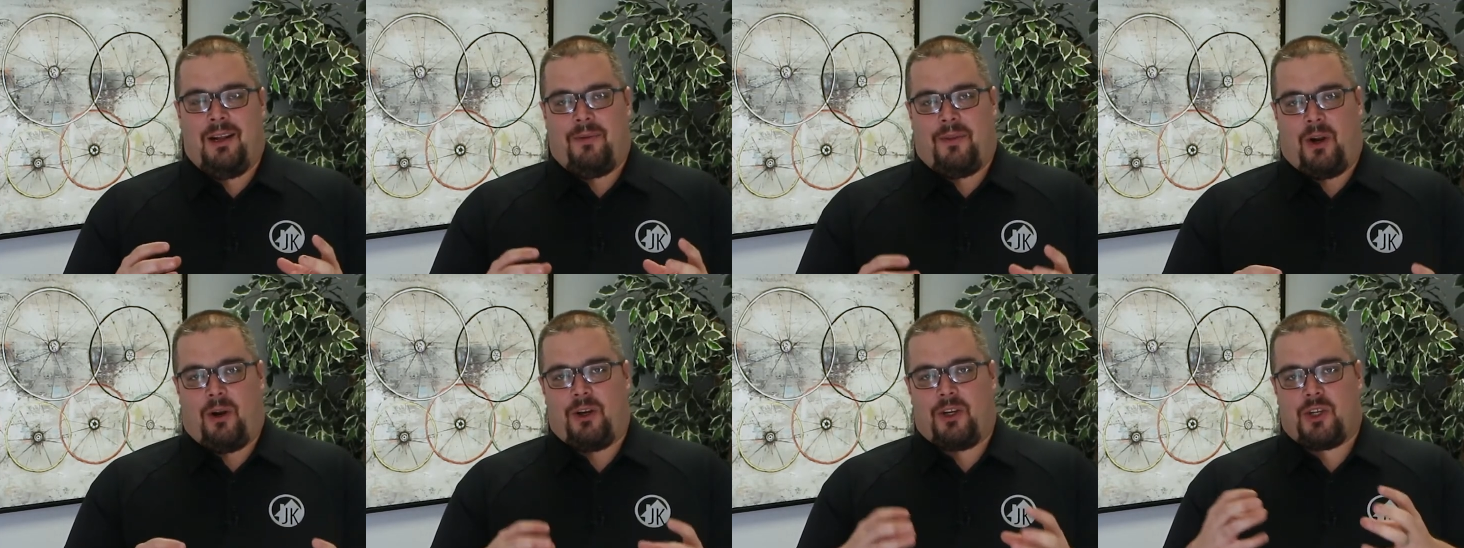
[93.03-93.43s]

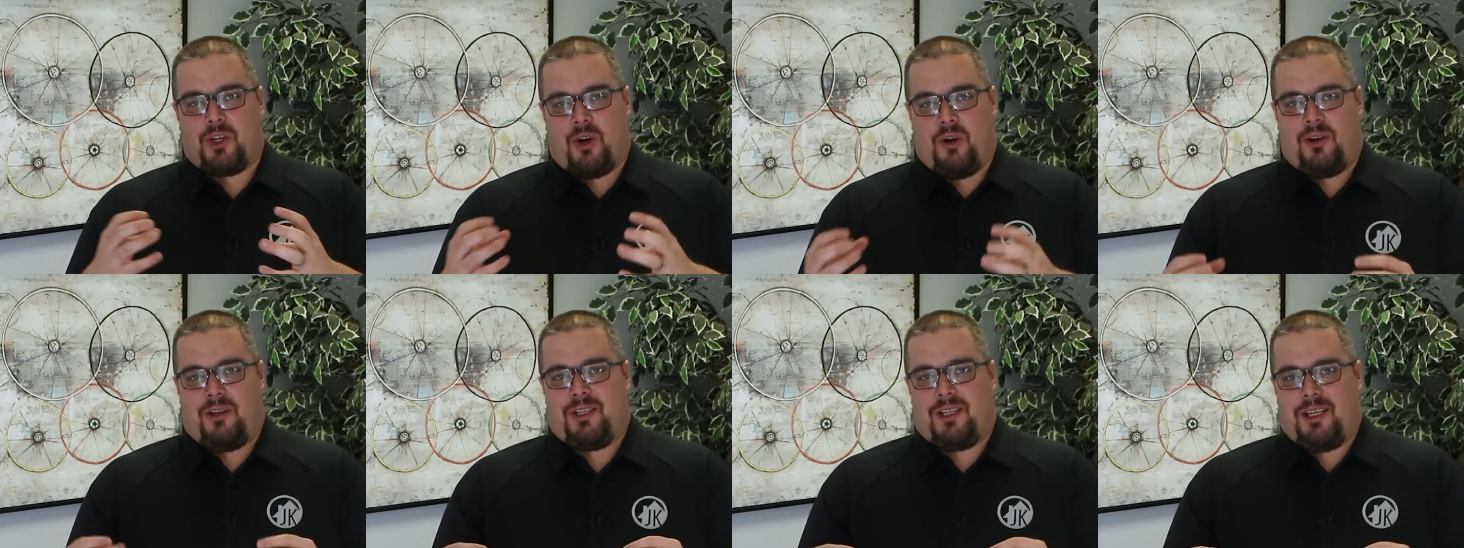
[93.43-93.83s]
their
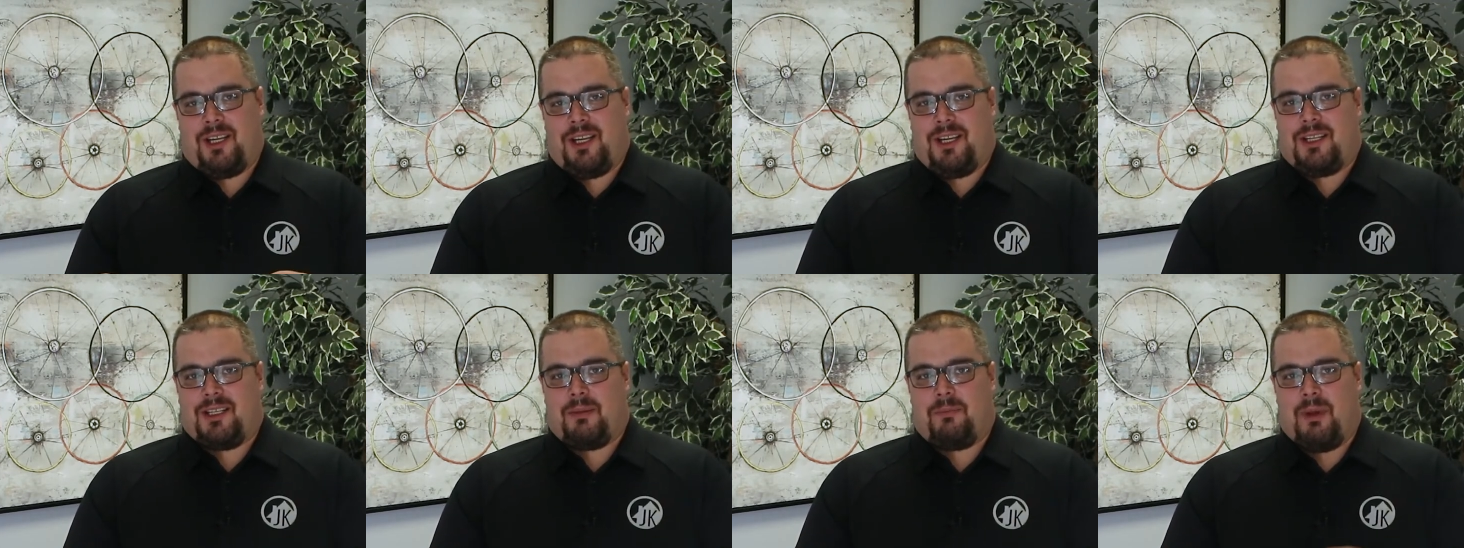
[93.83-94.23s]
insurance
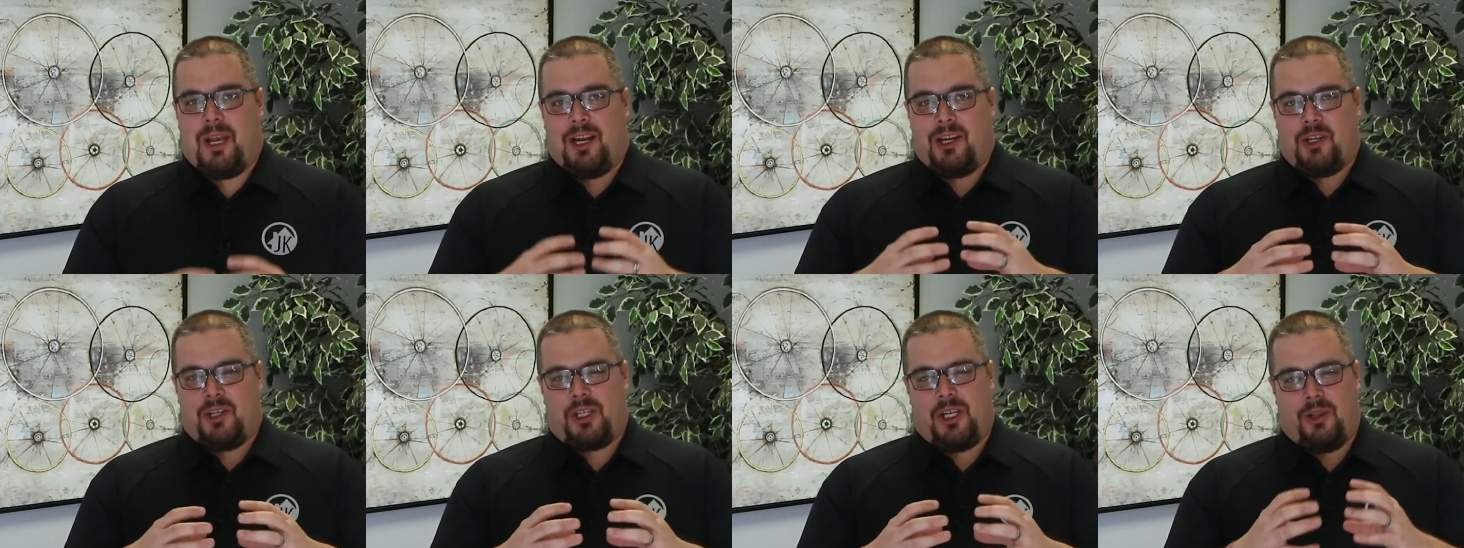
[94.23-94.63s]
needs,
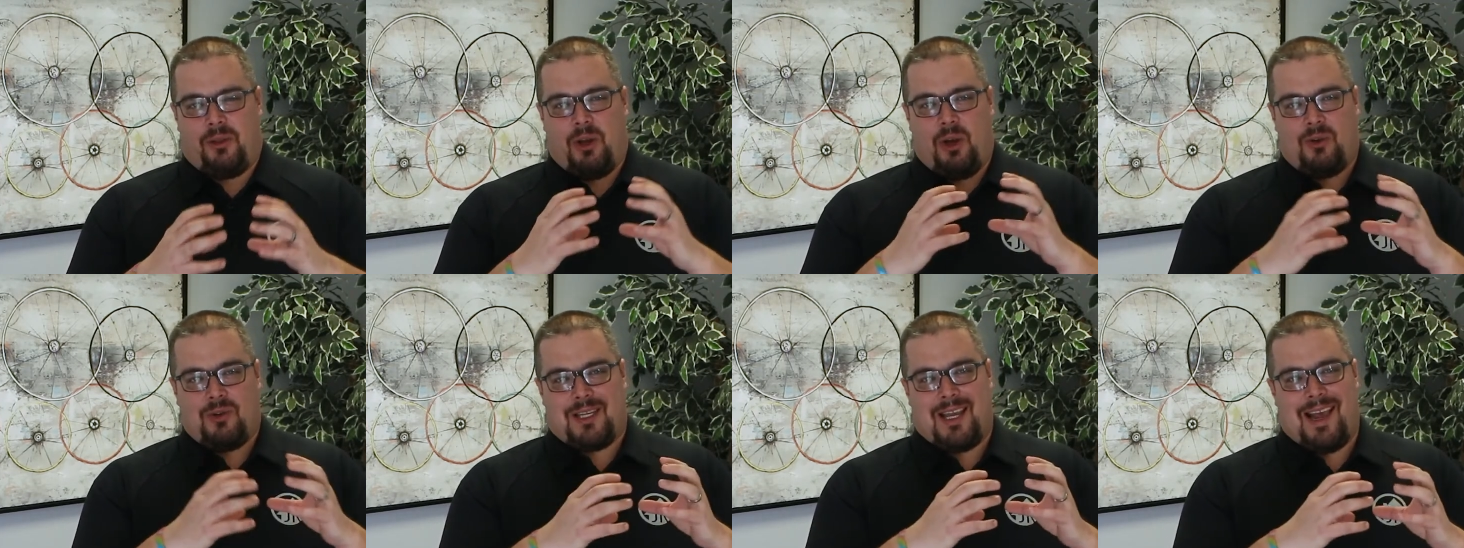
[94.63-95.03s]
managing
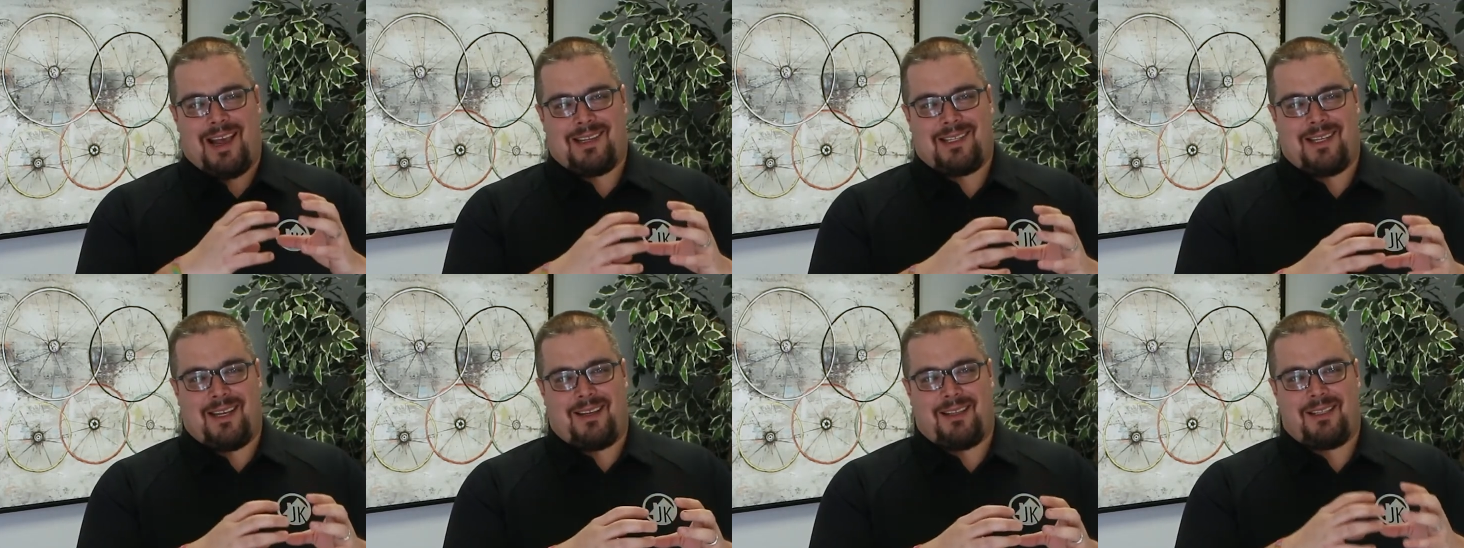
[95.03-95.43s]
those
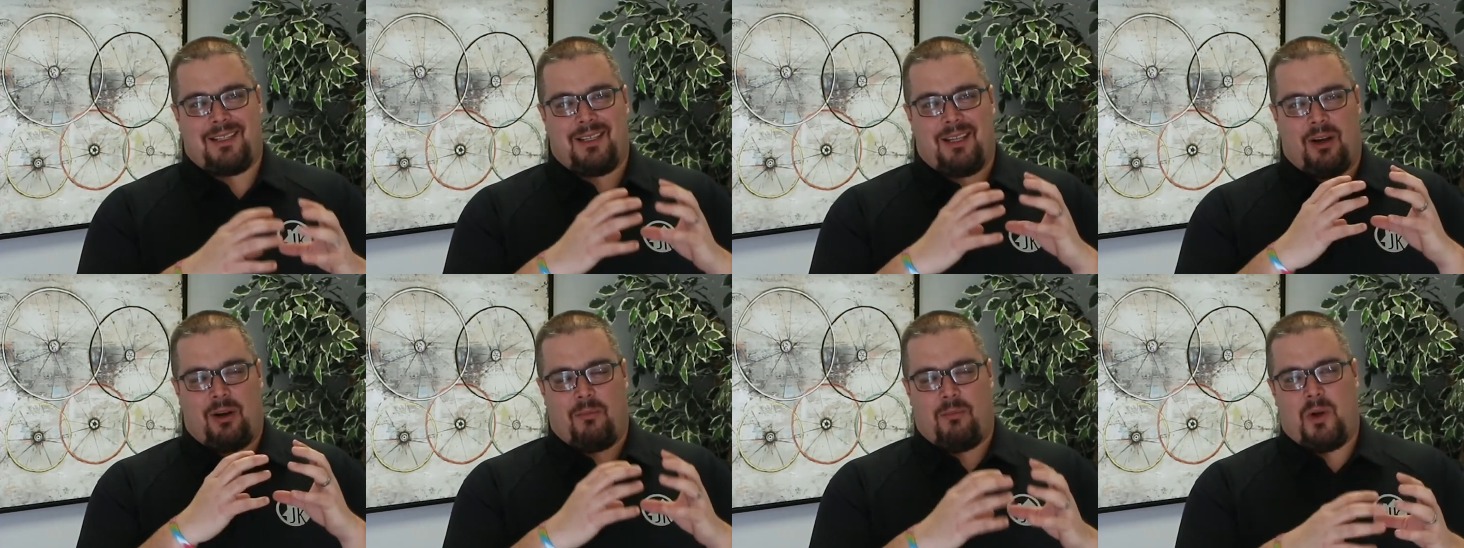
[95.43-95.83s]

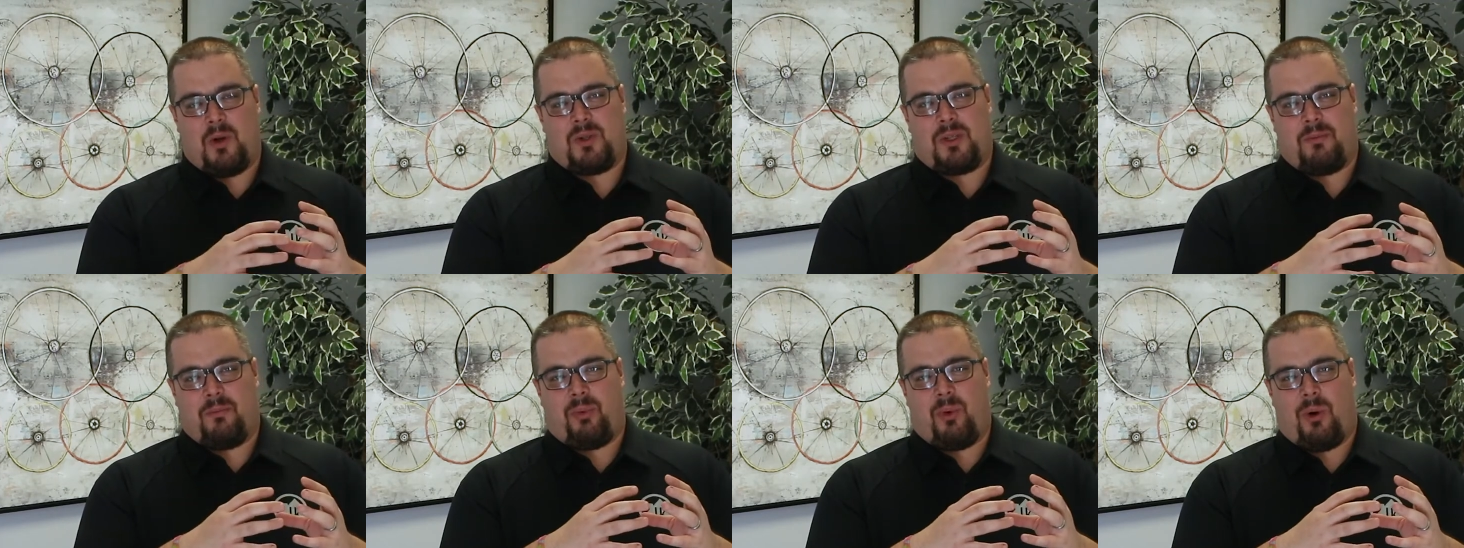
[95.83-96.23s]
assets that are
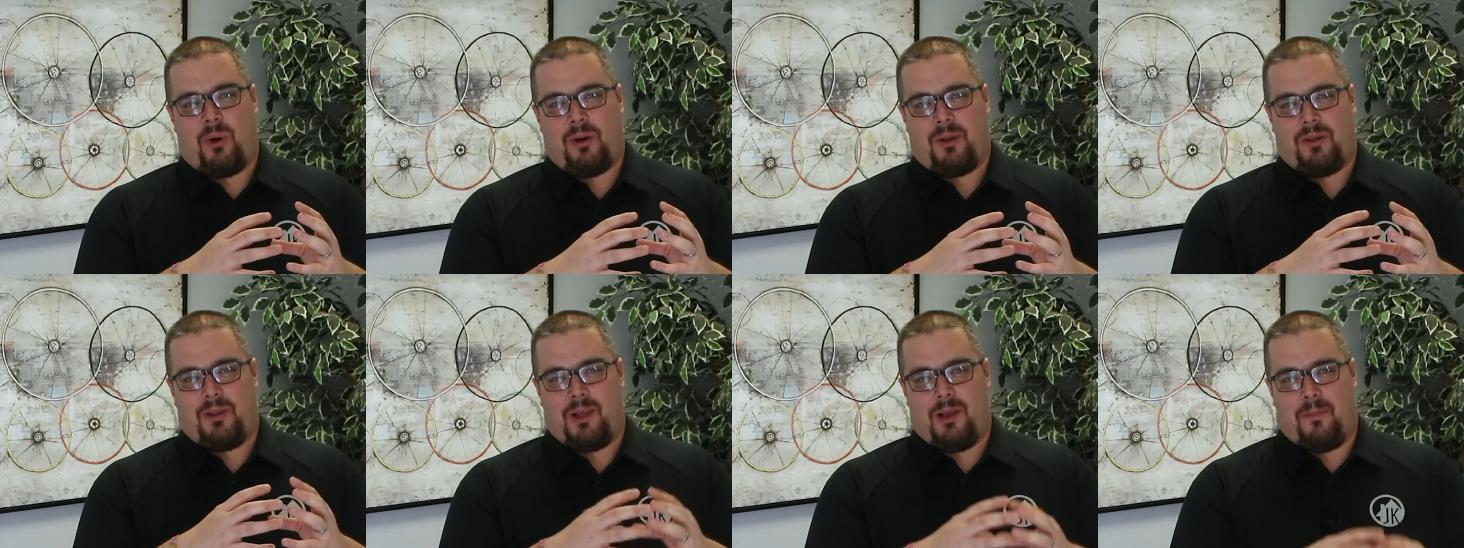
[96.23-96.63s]
most
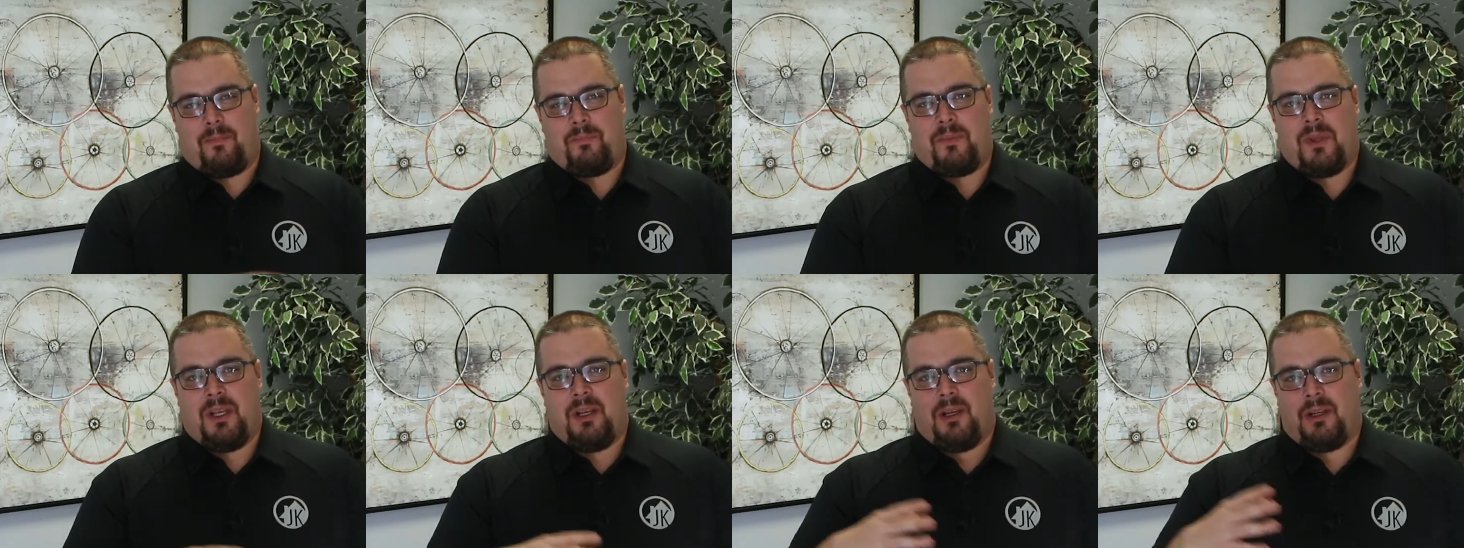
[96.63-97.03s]
important to
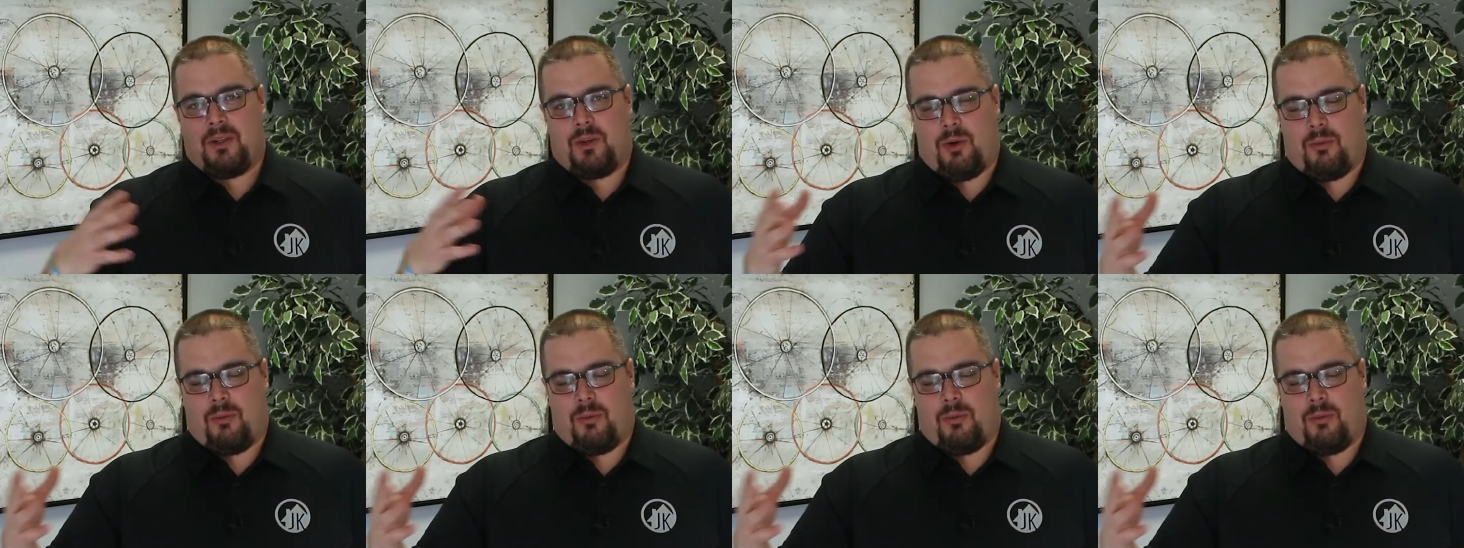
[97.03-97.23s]
them,